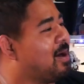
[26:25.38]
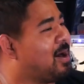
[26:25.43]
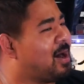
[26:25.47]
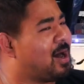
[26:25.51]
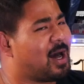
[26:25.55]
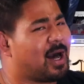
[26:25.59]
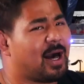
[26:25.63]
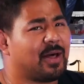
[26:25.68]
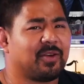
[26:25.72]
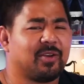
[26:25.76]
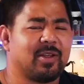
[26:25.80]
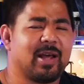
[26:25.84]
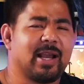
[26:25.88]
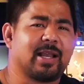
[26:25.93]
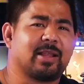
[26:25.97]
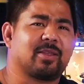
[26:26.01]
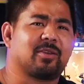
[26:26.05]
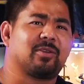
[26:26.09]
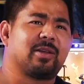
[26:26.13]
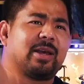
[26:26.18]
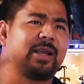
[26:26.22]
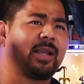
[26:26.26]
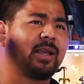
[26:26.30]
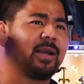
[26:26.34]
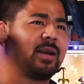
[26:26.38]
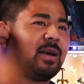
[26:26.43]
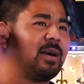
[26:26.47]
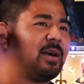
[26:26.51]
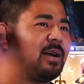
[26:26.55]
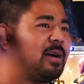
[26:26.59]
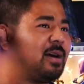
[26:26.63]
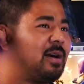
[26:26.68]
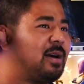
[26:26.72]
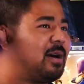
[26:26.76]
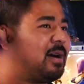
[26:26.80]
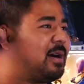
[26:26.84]
They're
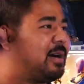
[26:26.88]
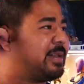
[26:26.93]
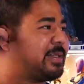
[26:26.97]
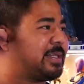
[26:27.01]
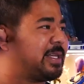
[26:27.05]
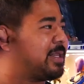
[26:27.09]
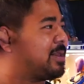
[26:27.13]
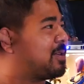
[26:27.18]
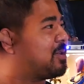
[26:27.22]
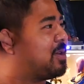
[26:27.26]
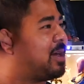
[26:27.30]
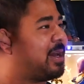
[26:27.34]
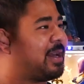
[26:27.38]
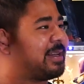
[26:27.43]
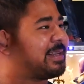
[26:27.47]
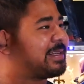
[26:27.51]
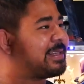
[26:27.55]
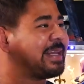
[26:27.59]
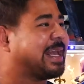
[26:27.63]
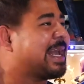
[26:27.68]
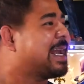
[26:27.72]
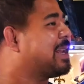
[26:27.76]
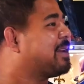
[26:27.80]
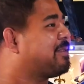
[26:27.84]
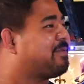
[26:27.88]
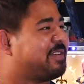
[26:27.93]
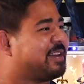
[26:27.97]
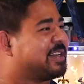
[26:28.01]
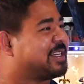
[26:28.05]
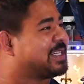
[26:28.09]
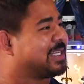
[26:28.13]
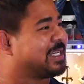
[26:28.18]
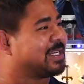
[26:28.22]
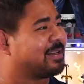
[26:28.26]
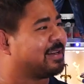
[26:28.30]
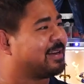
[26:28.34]
like sand
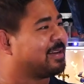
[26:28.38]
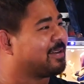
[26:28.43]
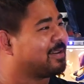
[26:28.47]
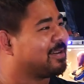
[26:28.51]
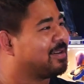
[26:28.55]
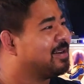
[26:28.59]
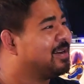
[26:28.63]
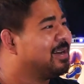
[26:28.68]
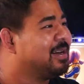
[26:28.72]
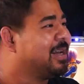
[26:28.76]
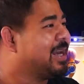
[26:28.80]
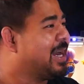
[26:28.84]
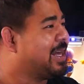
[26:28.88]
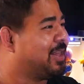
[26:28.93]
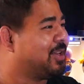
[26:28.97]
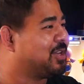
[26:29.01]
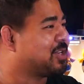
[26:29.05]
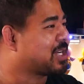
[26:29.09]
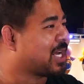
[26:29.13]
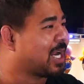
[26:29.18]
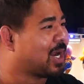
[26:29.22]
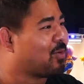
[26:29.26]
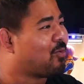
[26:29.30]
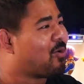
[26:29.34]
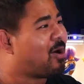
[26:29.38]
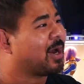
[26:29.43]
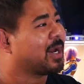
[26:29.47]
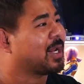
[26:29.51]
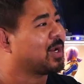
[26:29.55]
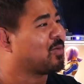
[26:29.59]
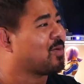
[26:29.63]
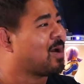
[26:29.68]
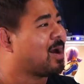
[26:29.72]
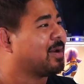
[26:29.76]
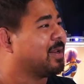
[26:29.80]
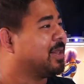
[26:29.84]
fishing, like, and they're just kind of walking
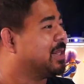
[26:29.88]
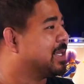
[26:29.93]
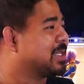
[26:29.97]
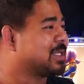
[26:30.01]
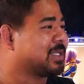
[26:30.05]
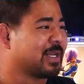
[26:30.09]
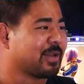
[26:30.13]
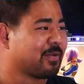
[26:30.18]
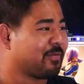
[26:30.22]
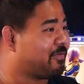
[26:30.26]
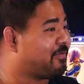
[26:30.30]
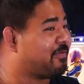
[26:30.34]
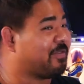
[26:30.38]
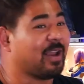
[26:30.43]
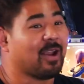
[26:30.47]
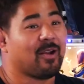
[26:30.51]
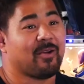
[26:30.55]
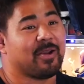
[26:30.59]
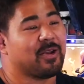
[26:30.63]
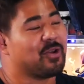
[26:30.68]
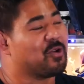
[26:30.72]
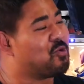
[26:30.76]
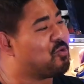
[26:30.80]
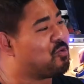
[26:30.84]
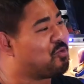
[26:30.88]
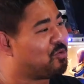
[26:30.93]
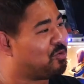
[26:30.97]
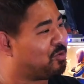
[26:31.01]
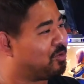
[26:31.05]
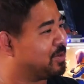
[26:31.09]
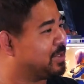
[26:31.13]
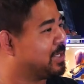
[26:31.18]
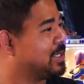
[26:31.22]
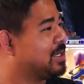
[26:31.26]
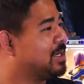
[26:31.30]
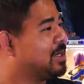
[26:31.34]
around in this like very
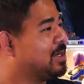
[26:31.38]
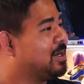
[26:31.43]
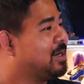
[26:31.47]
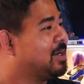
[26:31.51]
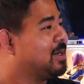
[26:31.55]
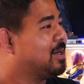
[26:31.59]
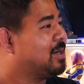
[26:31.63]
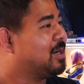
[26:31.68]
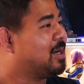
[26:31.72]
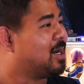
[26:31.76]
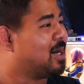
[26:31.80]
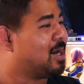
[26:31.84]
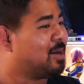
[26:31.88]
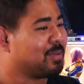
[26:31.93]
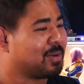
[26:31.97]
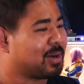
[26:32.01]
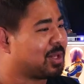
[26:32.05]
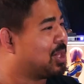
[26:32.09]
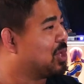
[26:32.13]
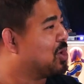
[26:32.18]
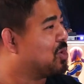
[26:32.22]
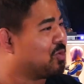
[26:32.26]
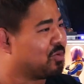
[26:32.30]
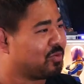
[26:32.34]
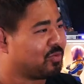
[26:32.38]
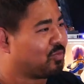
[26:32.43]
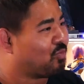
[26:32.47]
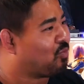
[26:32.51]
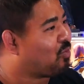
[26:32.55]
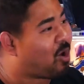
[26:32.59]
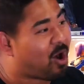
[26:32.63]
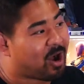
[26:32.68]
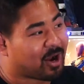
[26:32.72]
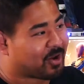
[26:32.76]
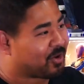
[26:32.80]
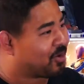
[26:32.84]
old clone
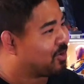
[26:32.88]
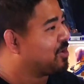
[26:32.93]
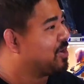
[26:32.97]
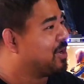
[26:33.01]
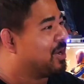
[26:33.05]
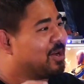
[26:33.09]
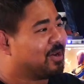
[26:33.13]
walker,